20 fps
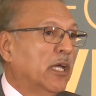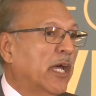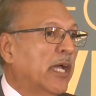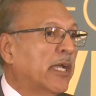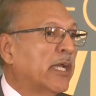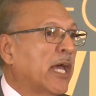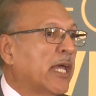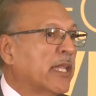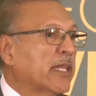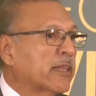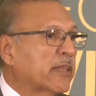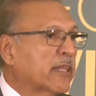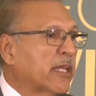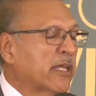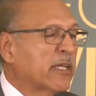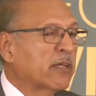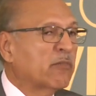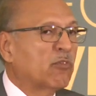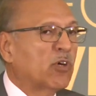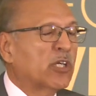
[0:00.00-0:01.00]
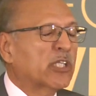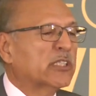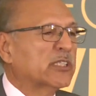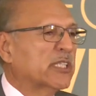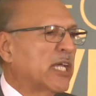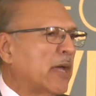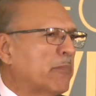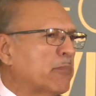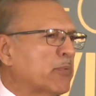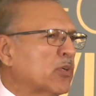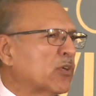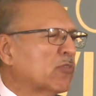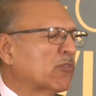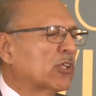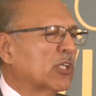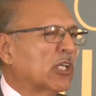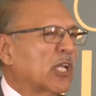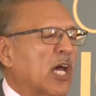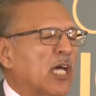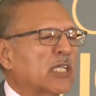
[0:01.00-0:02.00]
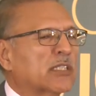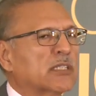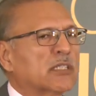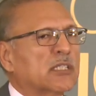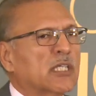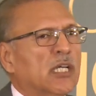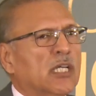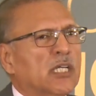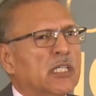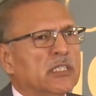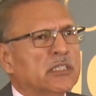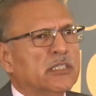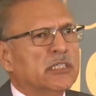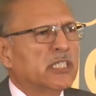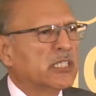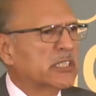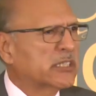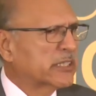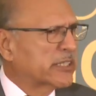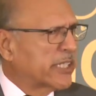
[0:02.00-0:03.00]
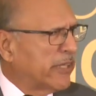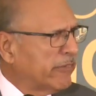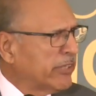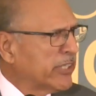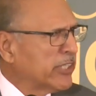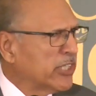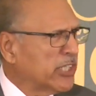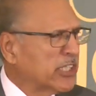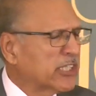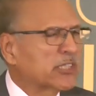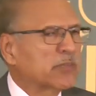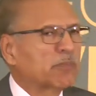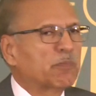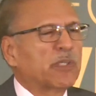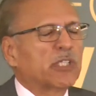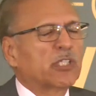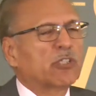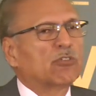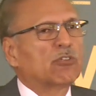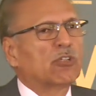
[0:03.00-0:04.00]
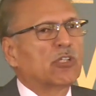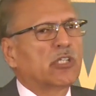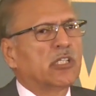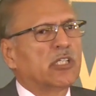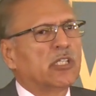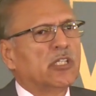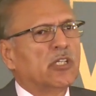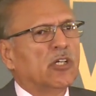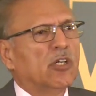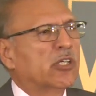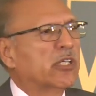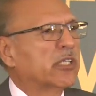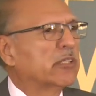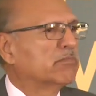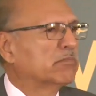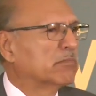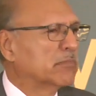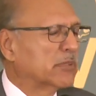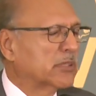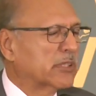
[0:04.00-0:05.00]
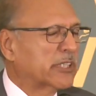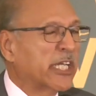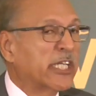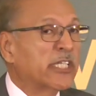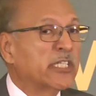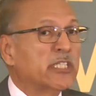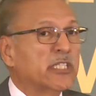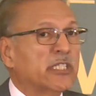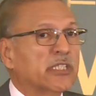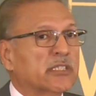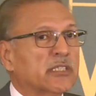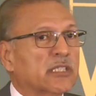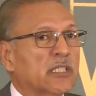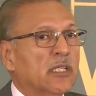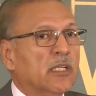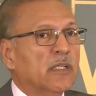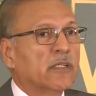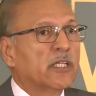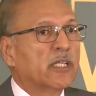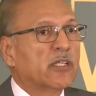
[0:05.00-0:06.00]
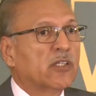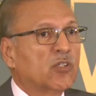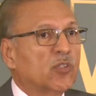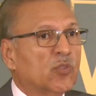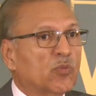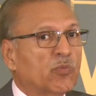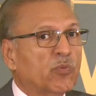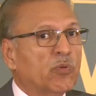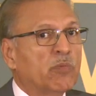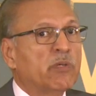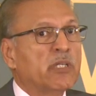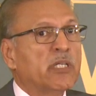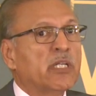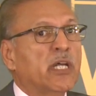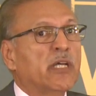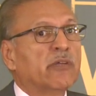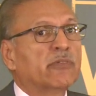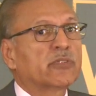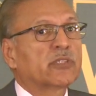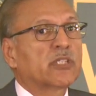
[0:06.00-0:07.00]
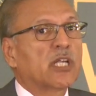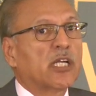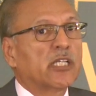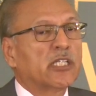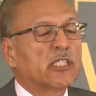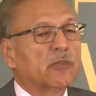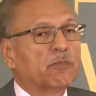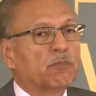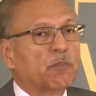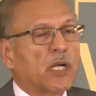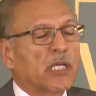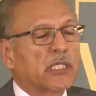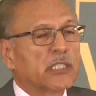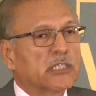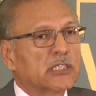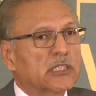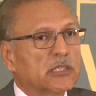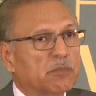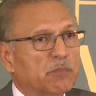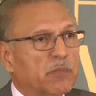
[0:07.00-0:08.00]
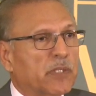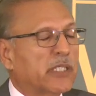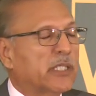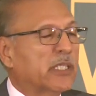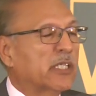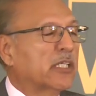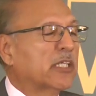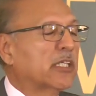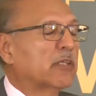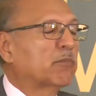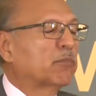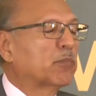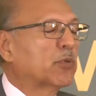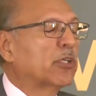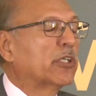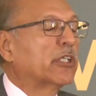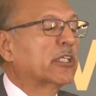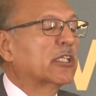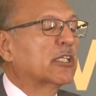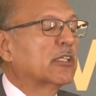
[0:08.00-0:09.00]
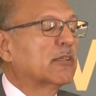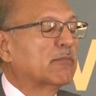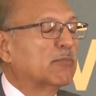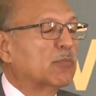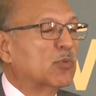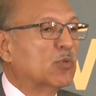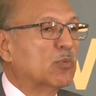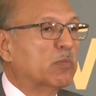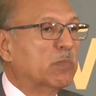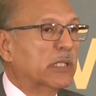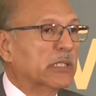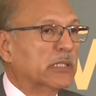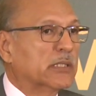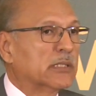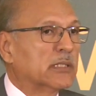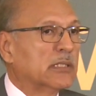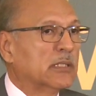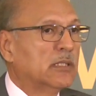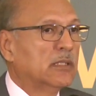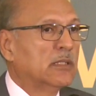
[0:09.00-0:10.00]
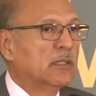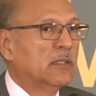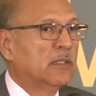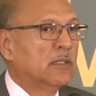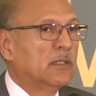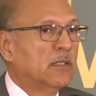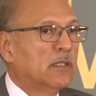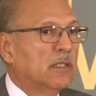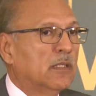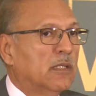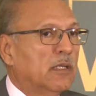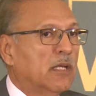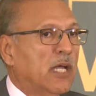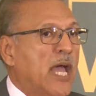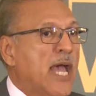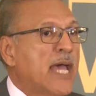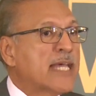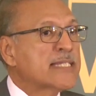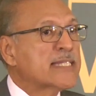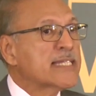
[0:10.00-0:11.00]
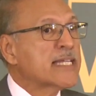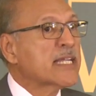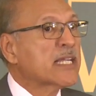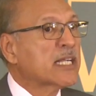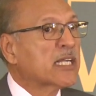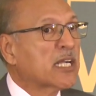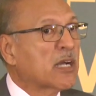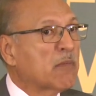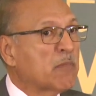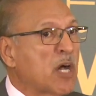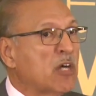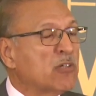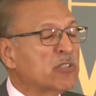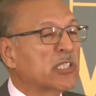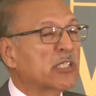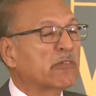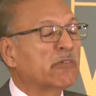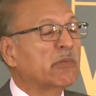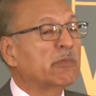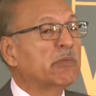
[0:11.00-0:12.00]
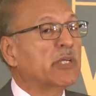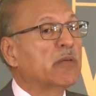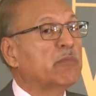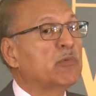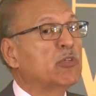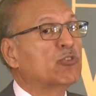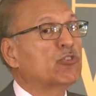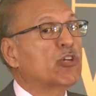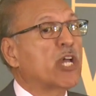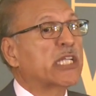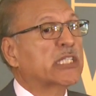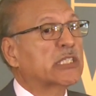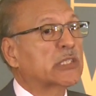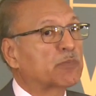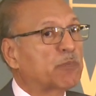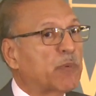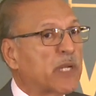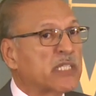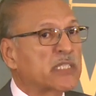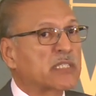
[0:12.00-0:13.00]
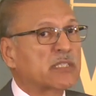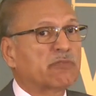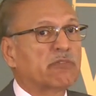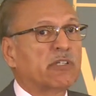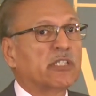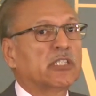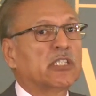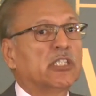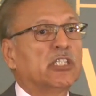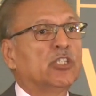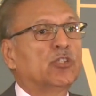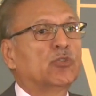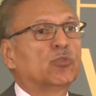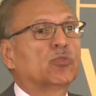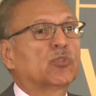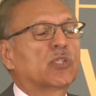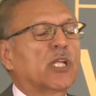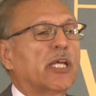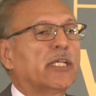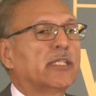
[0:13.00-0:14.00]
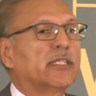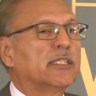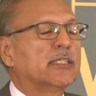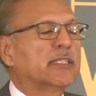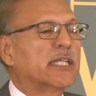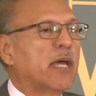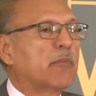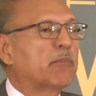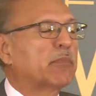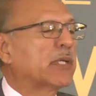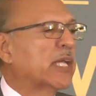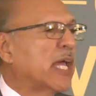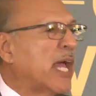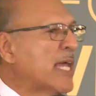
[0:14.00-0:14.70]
And I think what has happened over the last six, seven years particularly, or 10 years, that the women have started participating in political movements. As they come out, they will be able to express when issues like these happen.